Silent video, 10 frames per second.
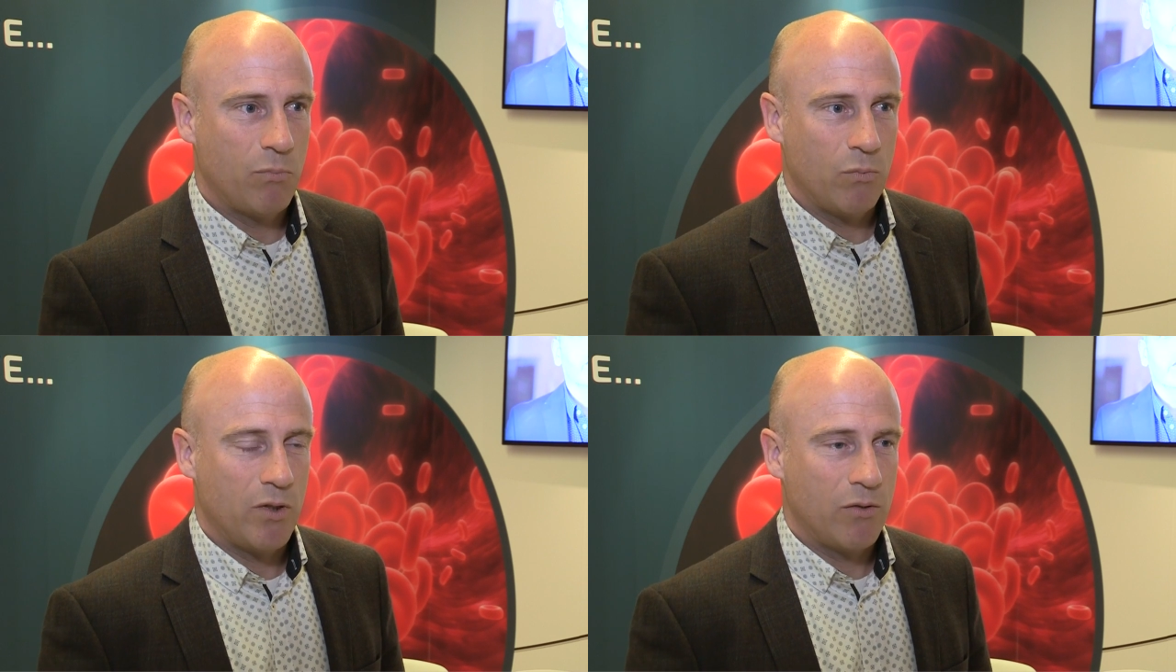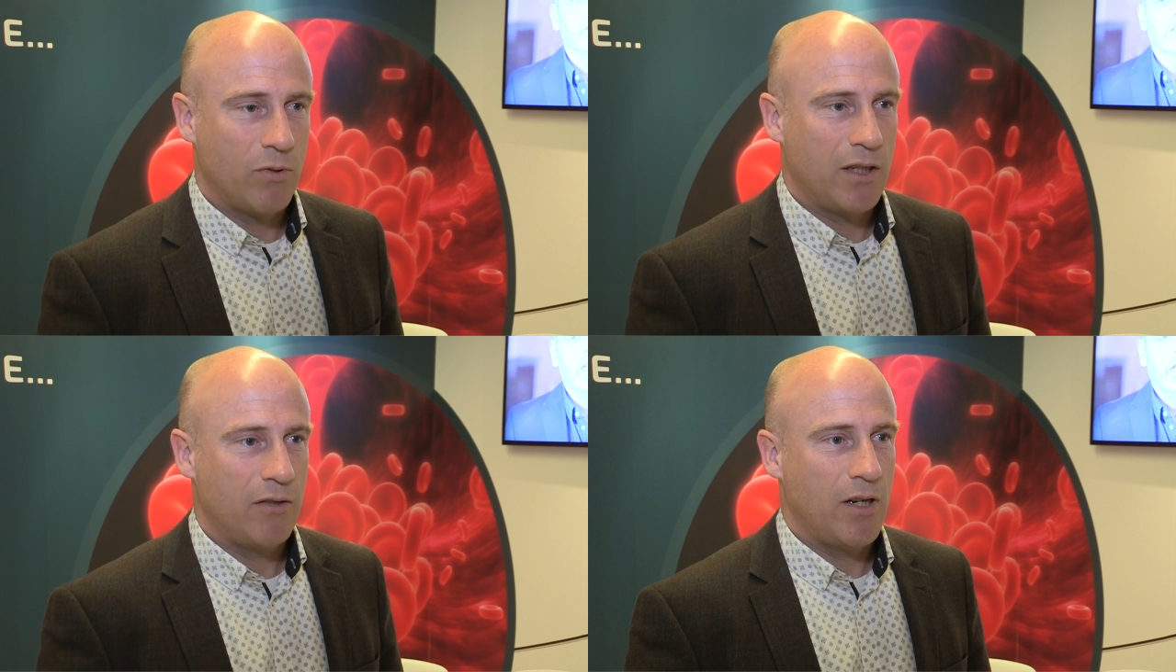but we
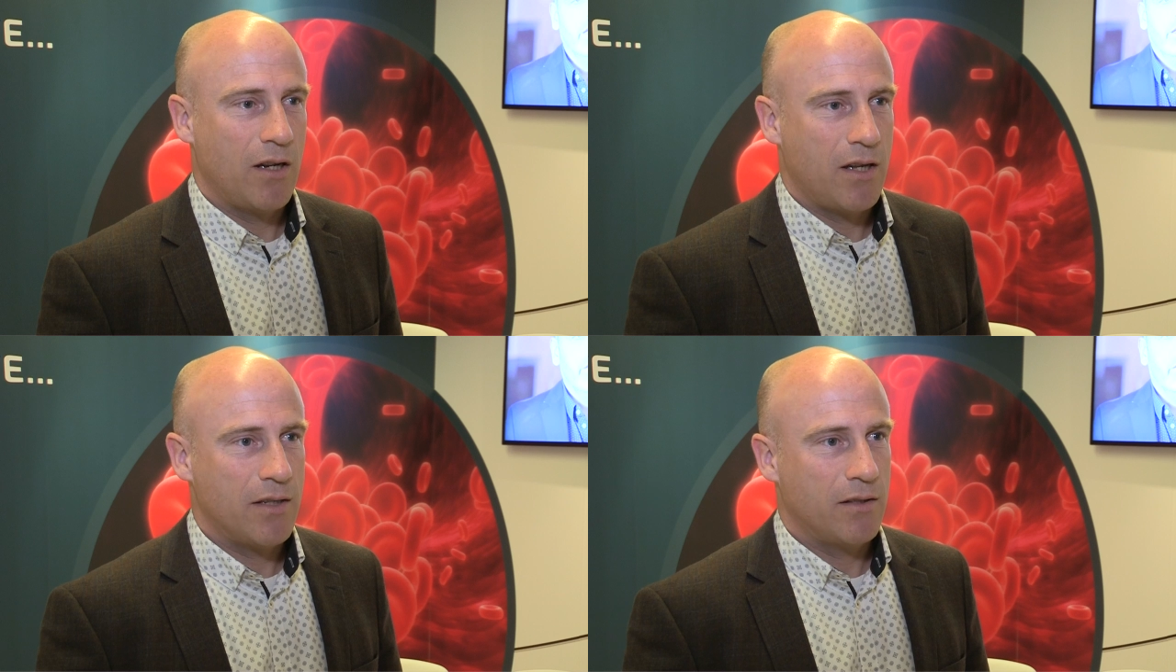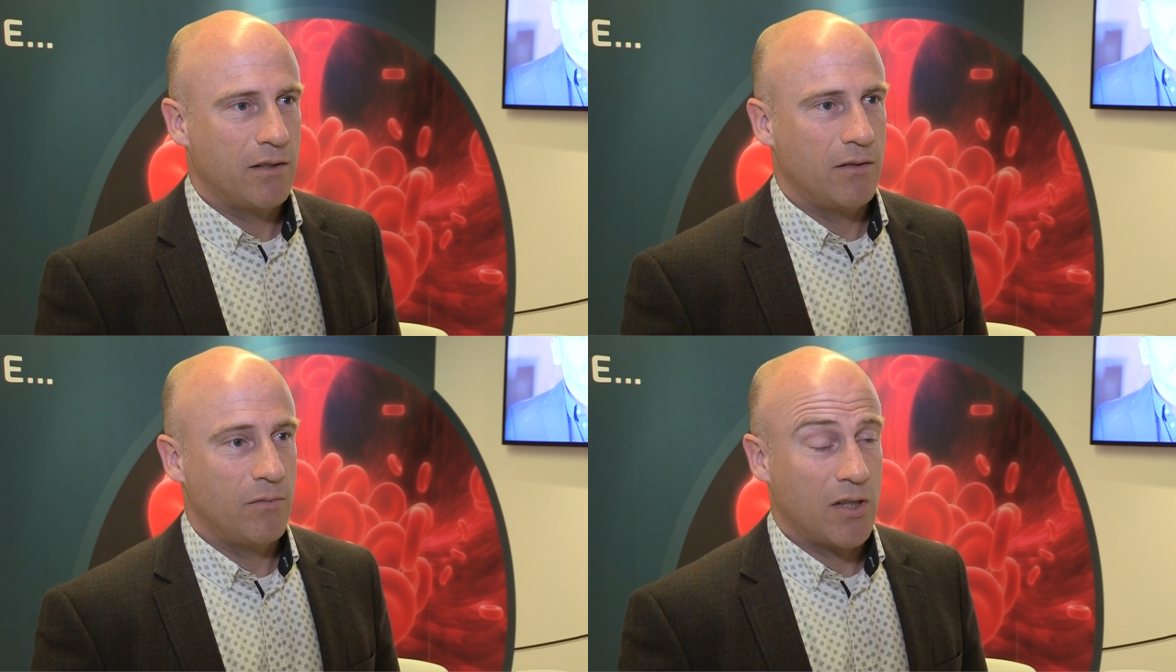quickly realized
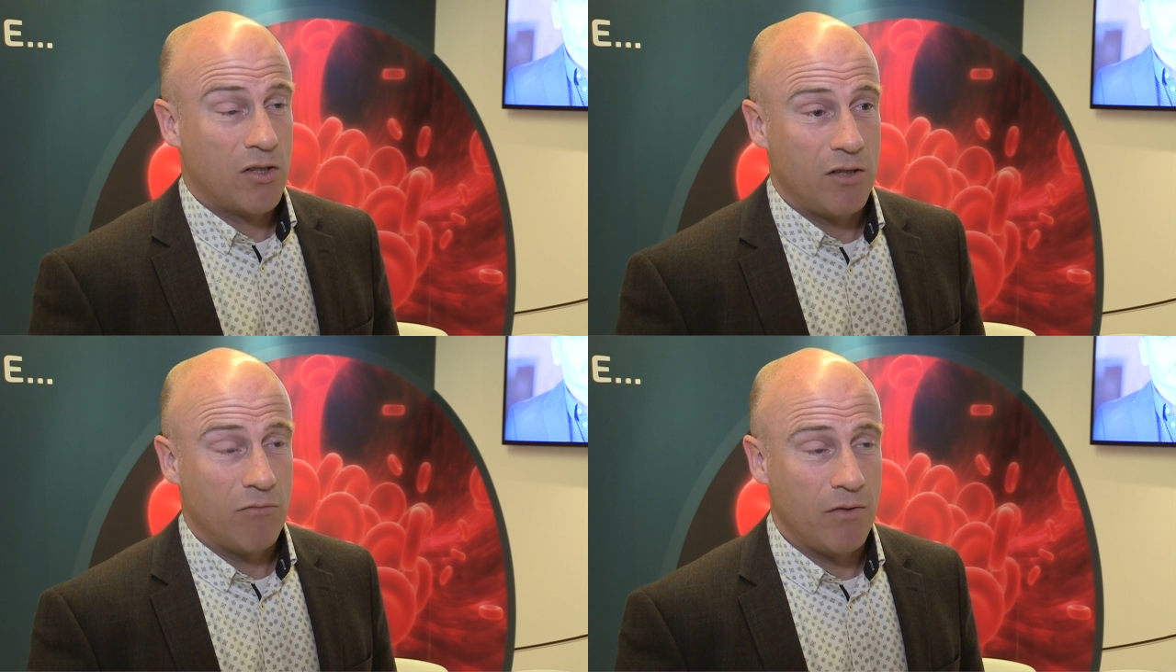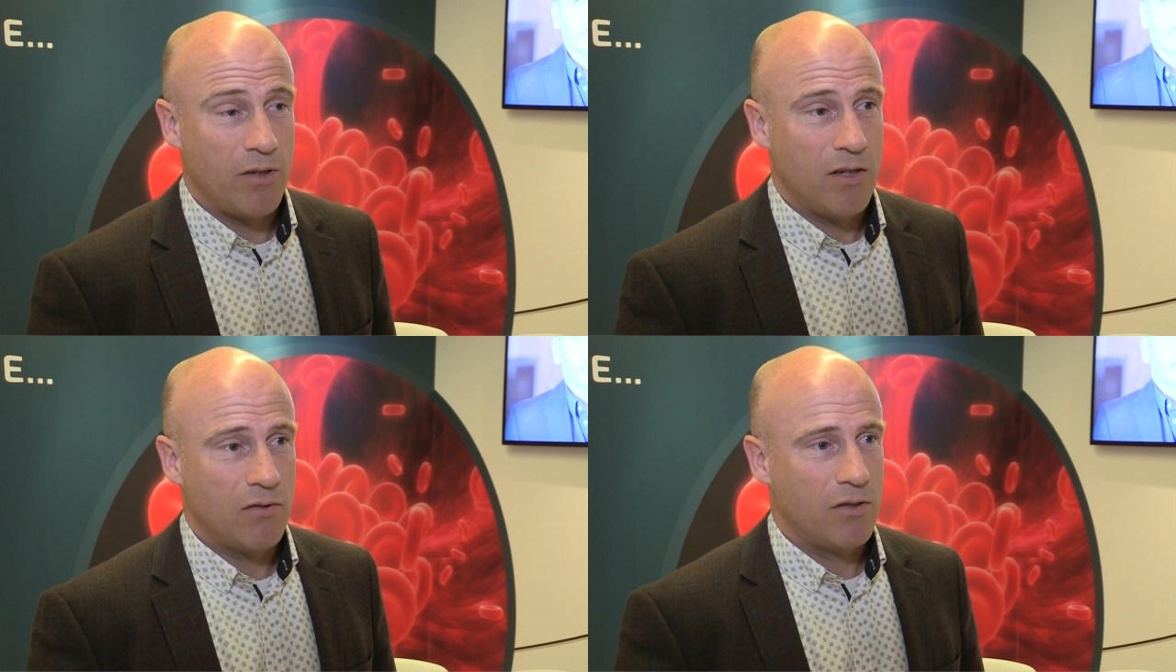that it was actually really,
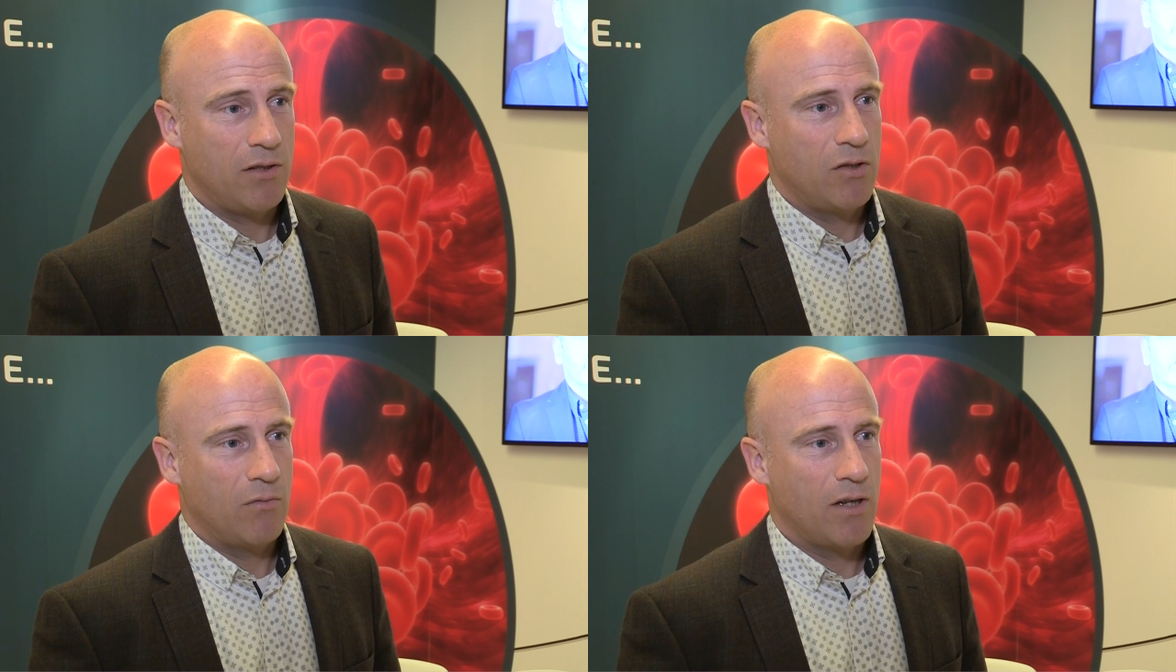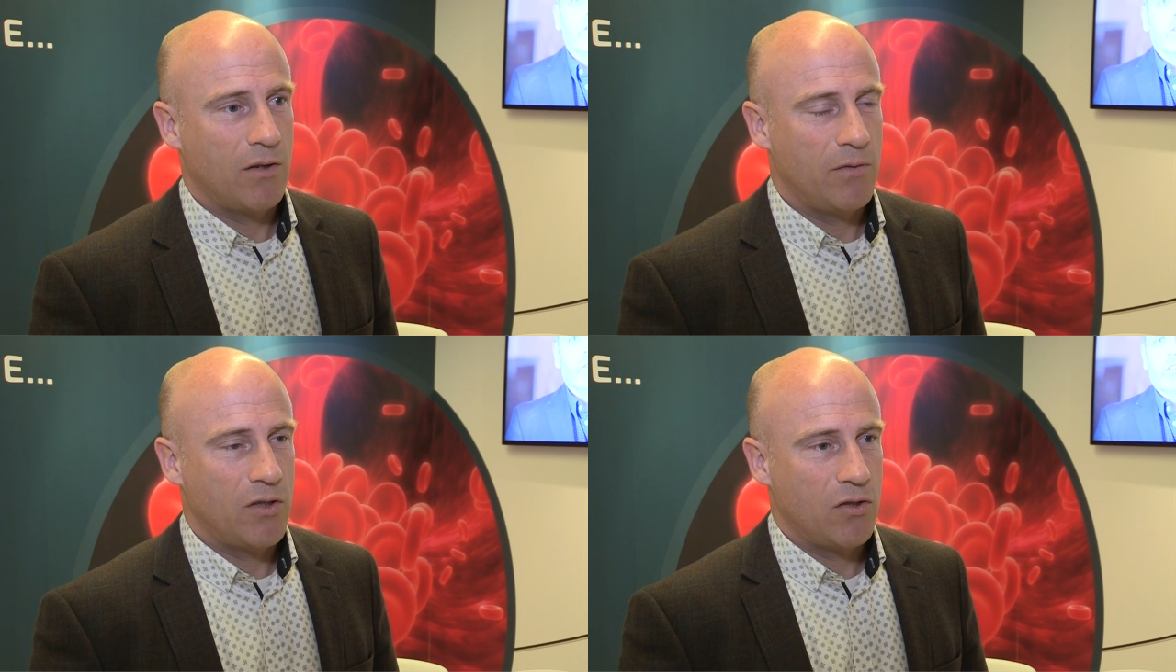really interesting to a lot
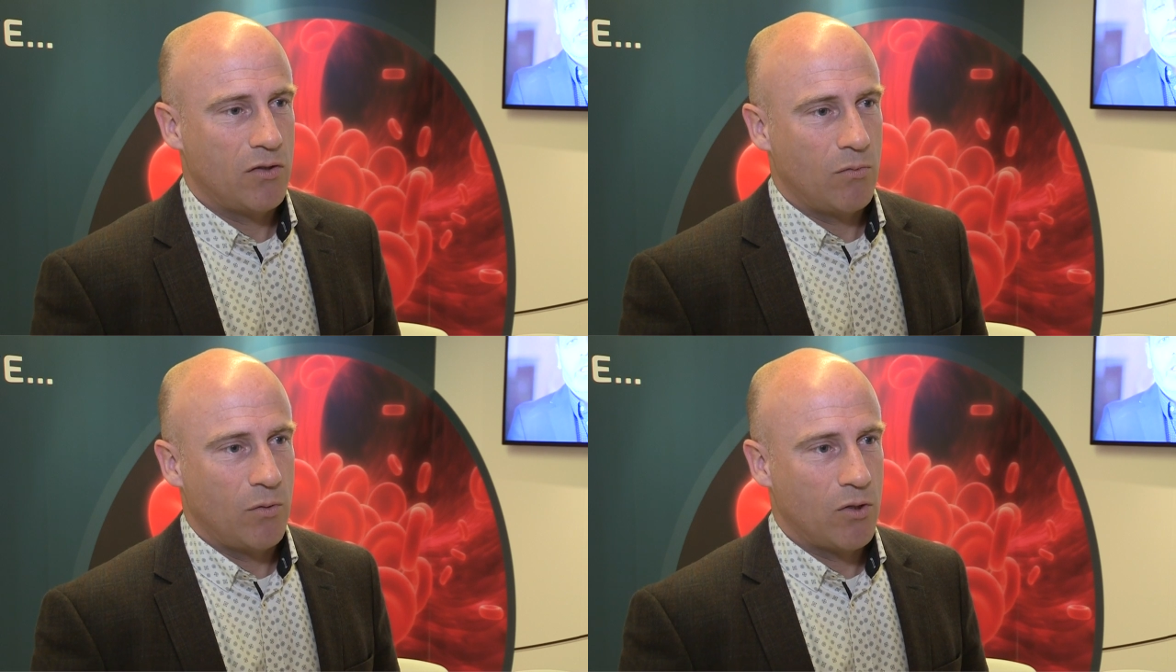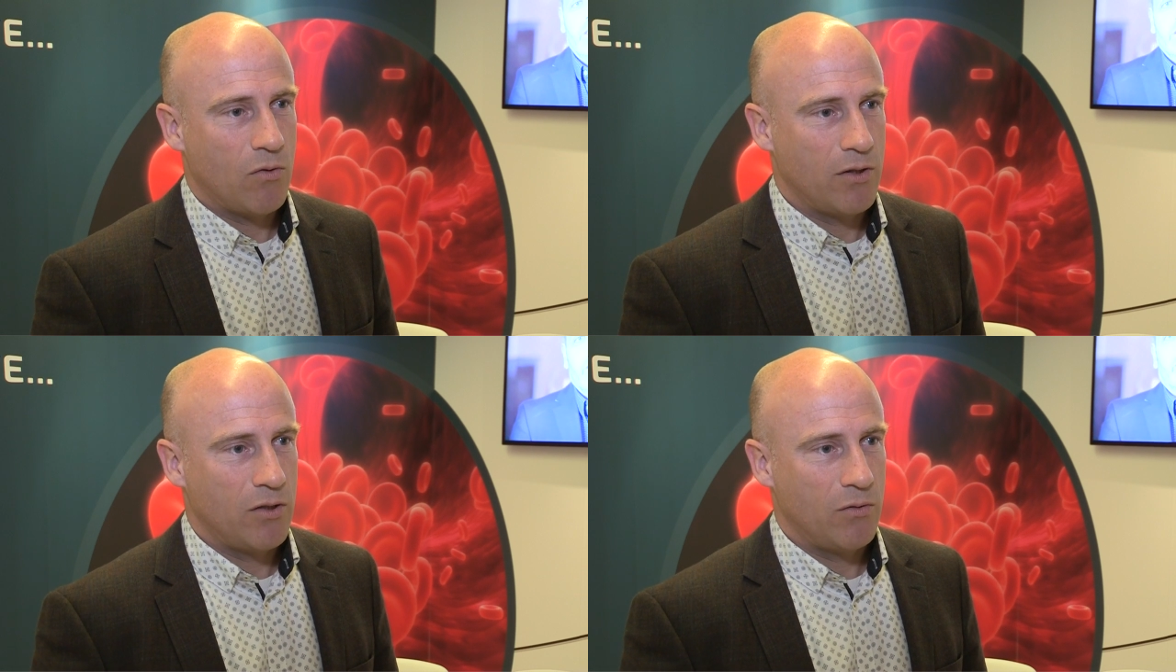of physicians we were
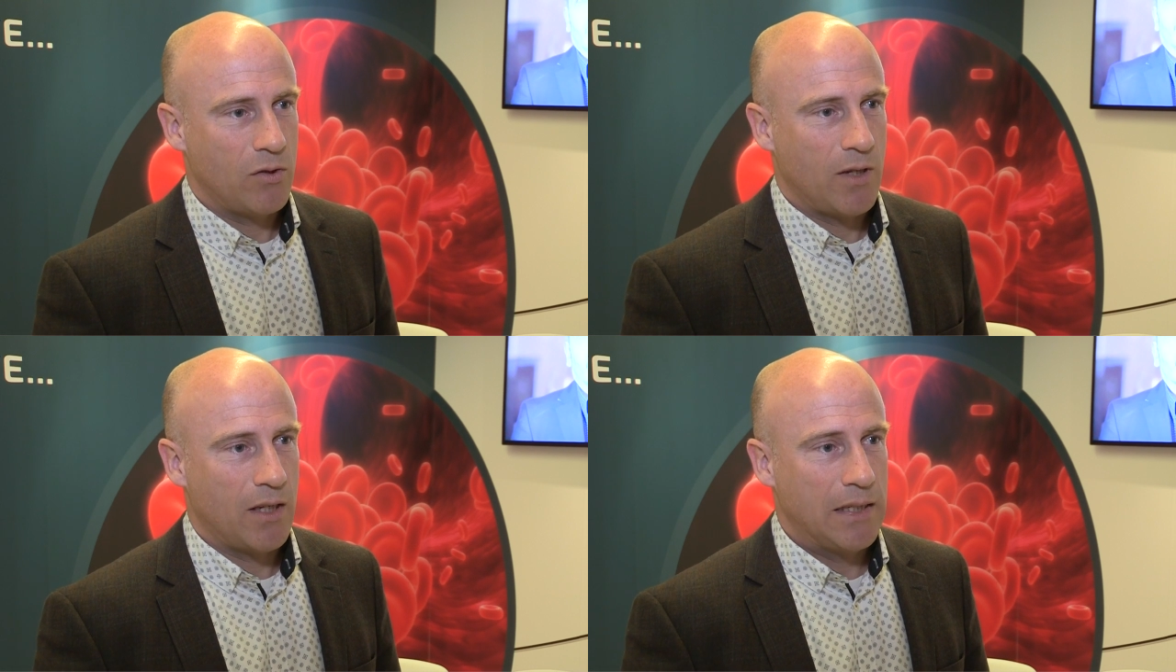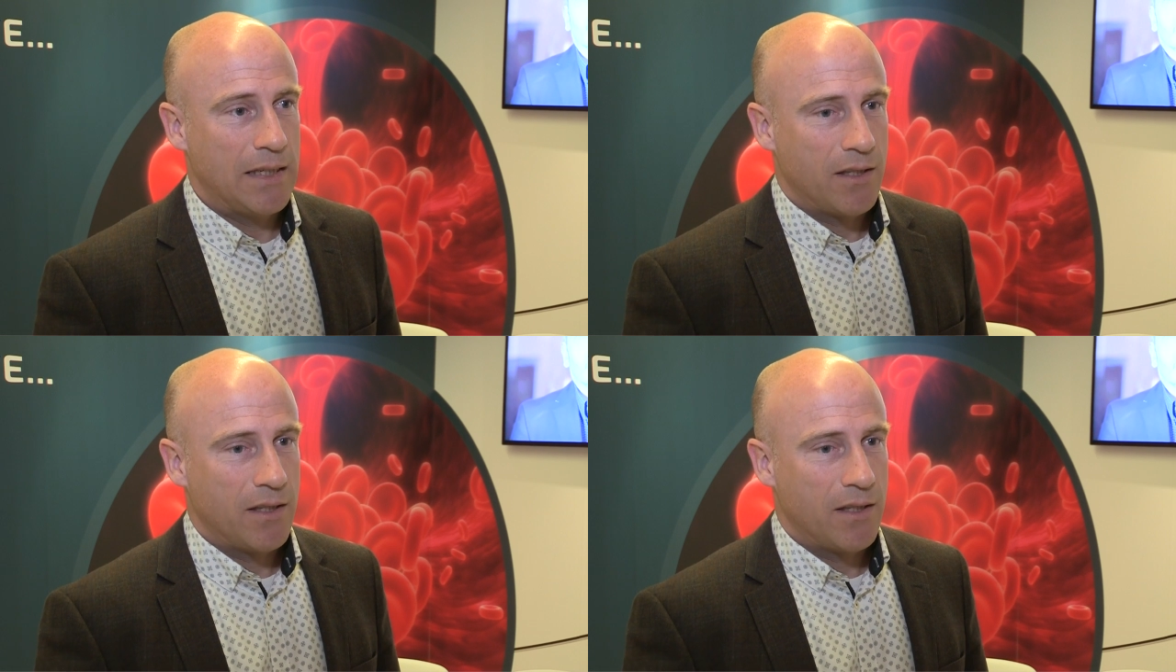talking to as well.